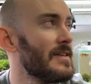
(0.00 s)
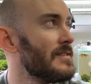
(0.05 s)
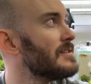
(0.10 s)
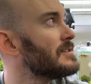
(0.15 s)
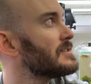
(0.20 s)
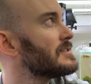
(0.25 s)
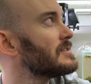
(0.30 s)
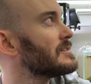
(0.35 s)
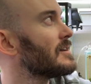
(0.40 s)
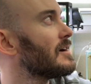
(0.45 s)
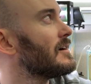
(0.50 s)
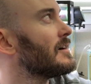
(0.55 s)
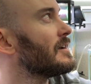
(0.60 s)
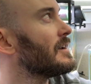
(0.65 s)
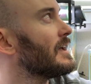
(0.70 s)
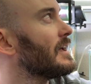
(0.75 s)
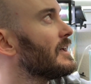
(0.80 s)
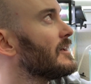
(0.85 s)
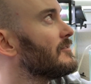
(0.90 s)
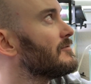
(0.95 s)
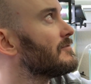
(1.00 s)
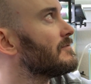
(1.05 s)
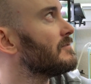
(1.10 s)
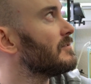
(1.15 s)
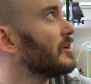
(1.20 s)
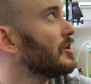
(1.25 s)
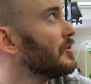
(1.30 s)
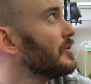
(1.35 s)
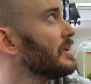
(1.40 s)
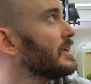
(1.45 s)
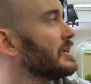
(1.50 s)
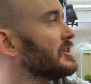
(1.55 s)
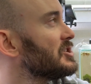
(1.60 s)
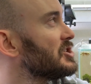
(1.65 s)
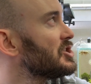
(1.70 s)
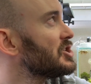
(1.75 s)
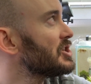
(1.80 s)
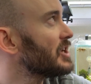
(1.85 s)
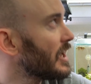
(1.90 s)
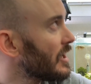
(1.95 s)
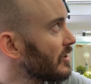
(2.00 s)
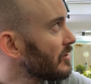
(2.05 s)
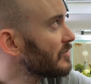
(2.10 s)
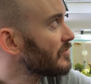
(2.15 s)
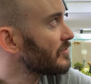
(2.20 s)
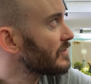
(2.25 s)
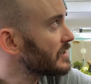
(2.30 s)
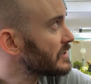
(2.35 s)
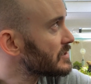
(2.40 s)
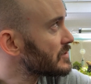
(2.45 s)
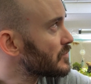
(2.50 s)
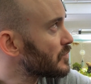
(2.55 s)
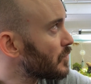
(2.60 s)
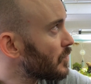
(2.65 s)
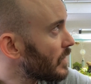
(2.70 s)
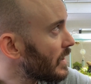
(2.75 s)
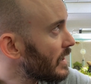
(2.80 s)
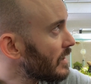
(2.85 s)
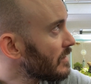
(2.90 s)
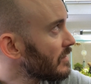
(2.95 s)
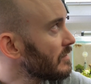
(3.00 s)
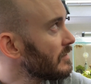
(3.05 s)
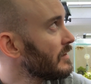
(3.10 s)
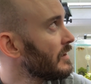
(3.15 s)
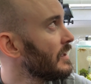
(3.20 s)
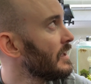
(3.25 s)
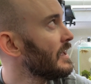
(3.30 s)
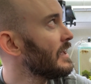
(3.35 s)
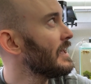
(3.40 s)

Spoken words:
This is on a floating shelf as well,